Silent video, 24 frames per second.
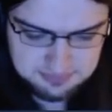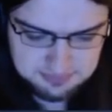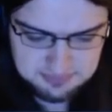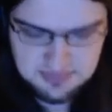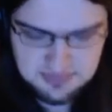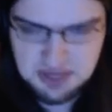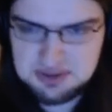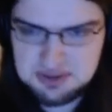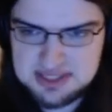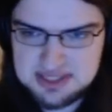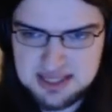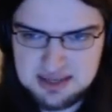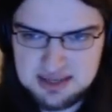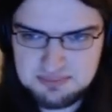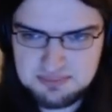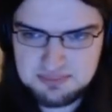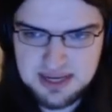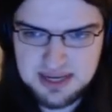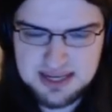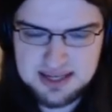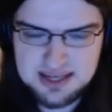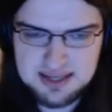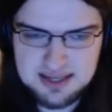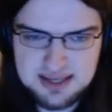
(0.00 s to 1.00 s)
Now he's sending
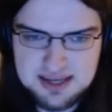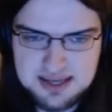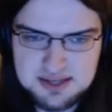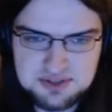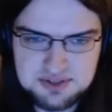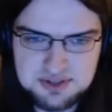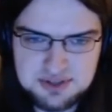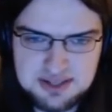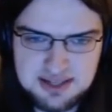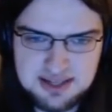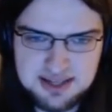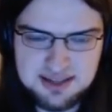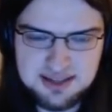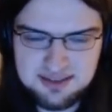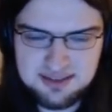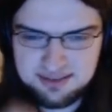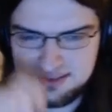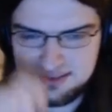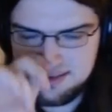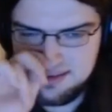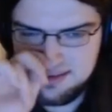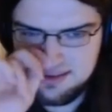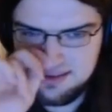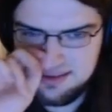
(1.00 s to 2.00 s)
back in Kingdra, like,
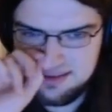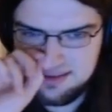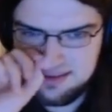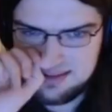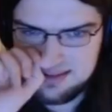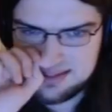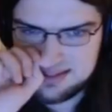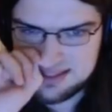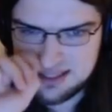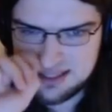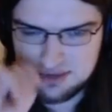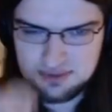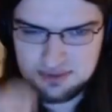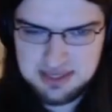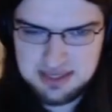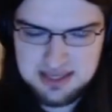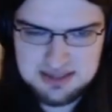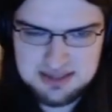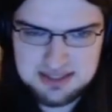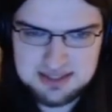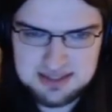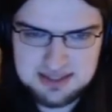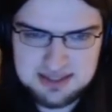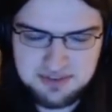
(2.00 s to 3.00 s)
so
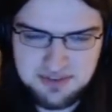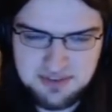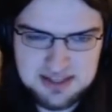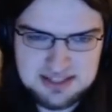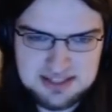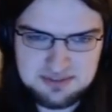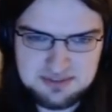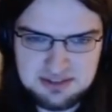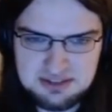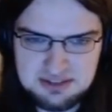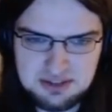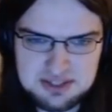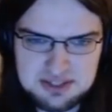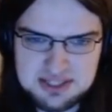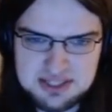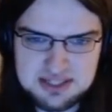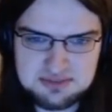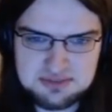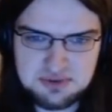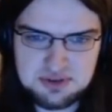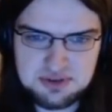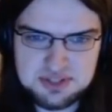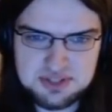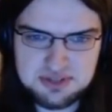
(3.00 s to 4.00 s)
he just effectively lost
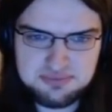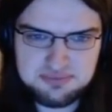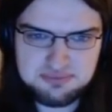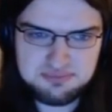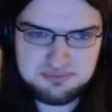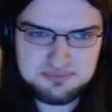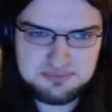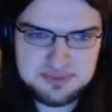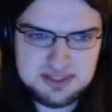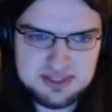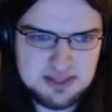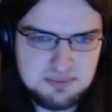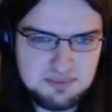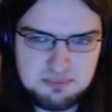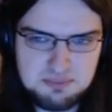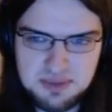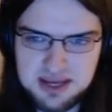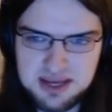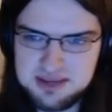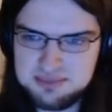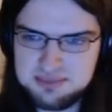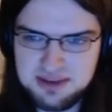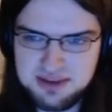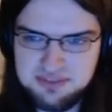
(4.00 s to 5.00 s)
his Rotom to
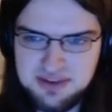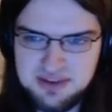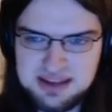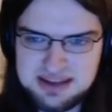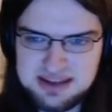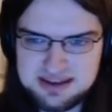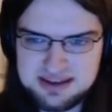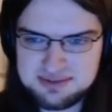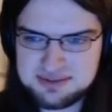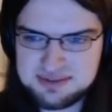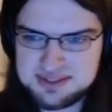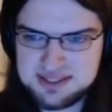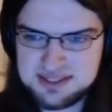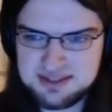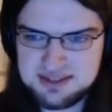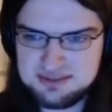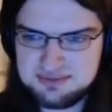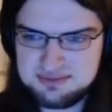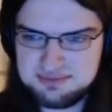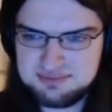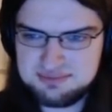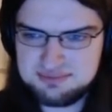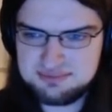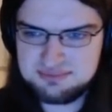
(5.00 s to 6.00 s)
burn my Fake Out, so
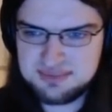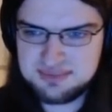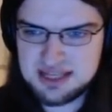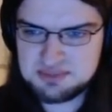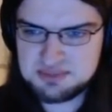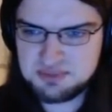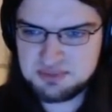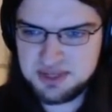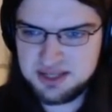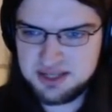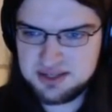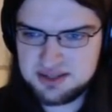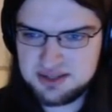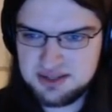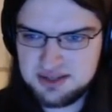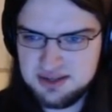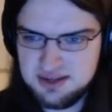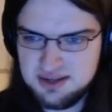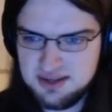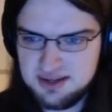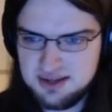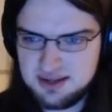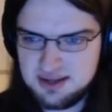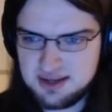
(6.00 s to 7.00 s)
that's pretty good.
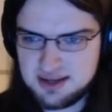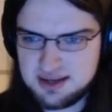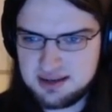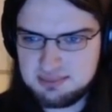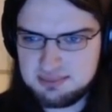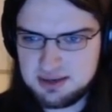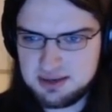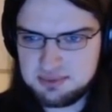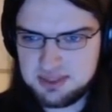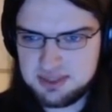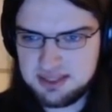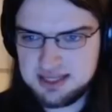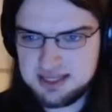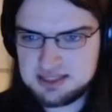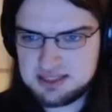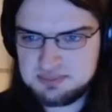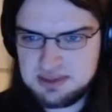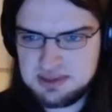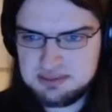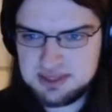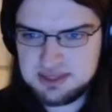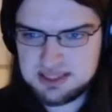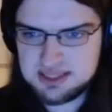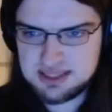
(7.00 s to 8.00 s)
I will Ice
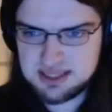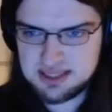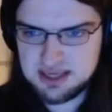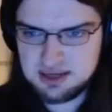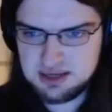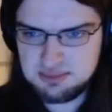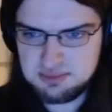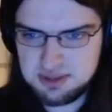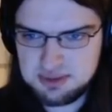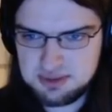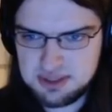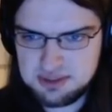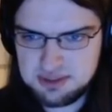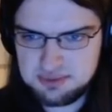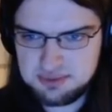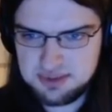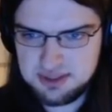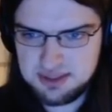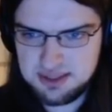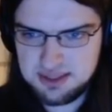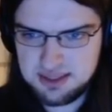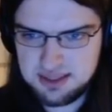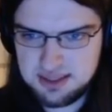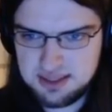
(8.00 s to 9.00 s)
Beam into the Komo-o.
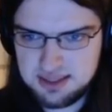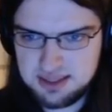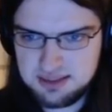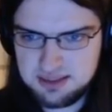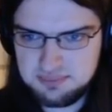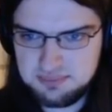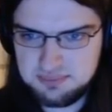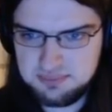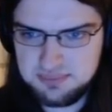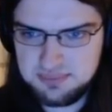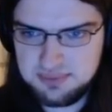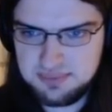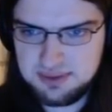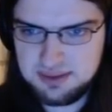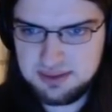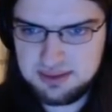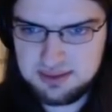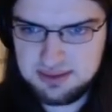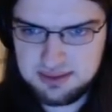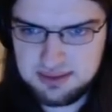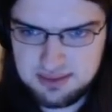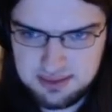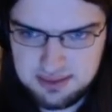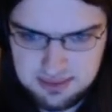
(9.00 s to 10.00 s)
What
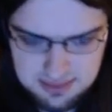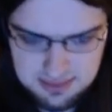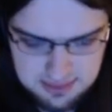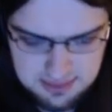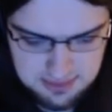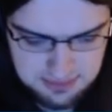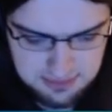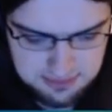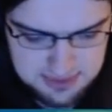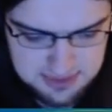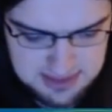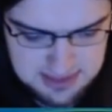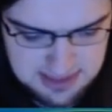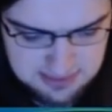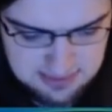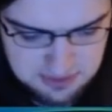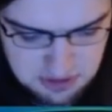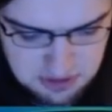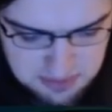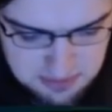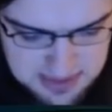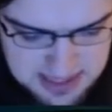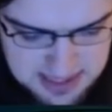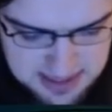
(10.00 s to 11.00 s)
does I have
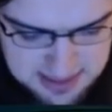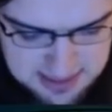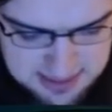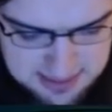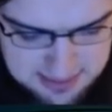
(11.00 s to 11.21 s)
in the back?